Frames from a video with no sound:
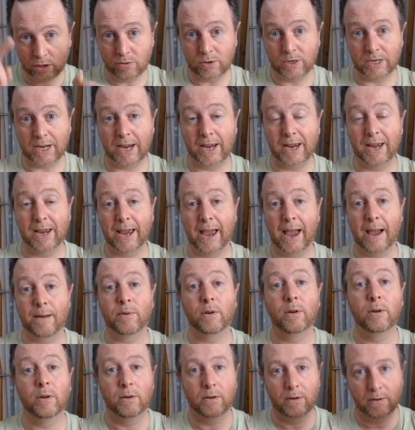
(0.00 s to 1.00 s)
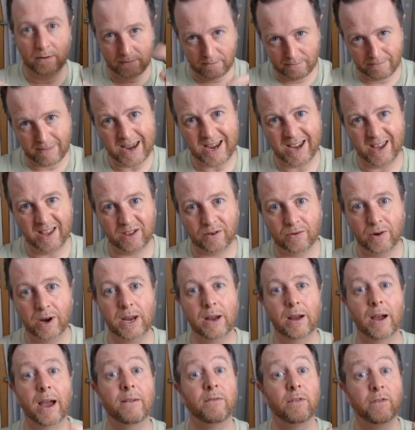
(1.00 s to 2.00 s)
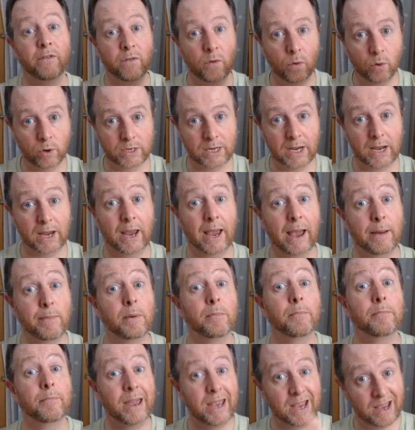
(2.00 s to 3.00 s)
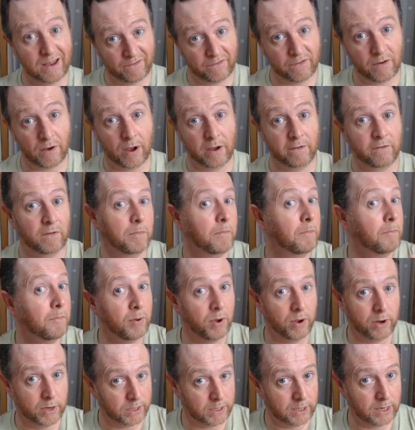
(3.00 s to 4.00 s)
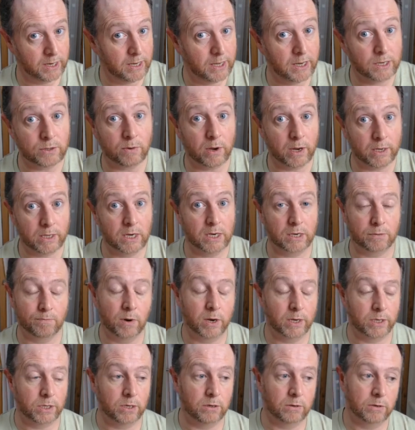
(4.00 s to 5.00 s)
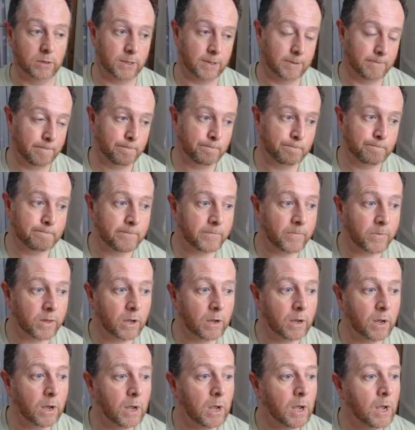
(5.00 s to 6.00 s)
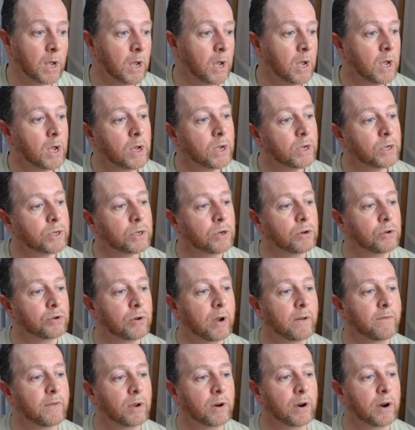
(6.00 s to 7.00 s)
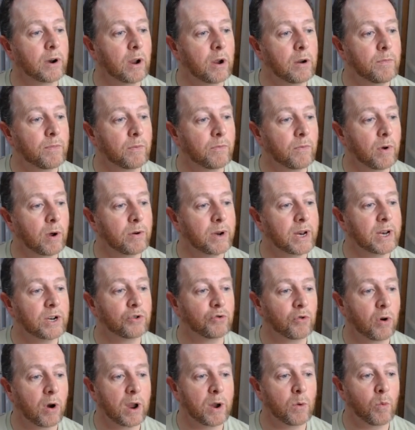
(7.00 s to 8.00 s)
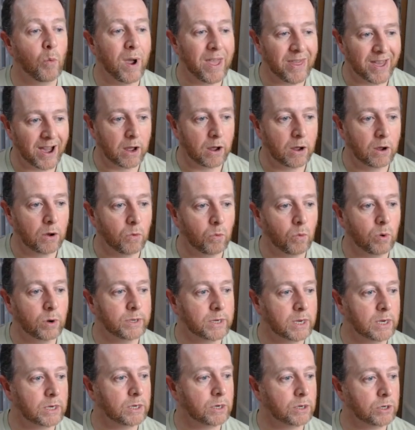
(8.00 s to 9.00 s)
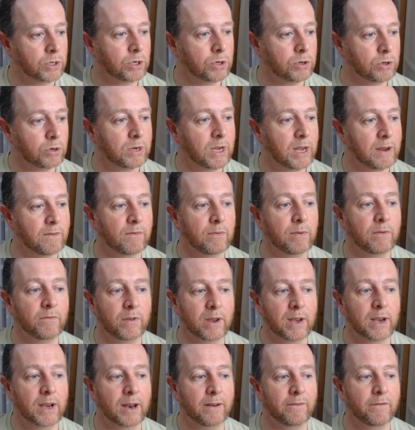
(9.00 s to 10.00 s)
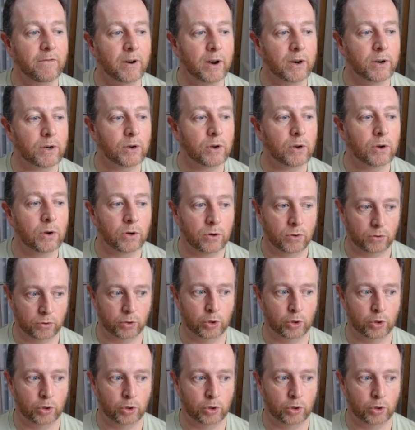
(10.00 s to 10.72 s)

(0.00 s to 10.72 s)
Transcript: 2-second gap, make it 3. I have a 4-second gap, make it 5. Personally, that's what I teach my students. So you're driving on an open road in dry weather. What distance should you keep from the vehicle in front?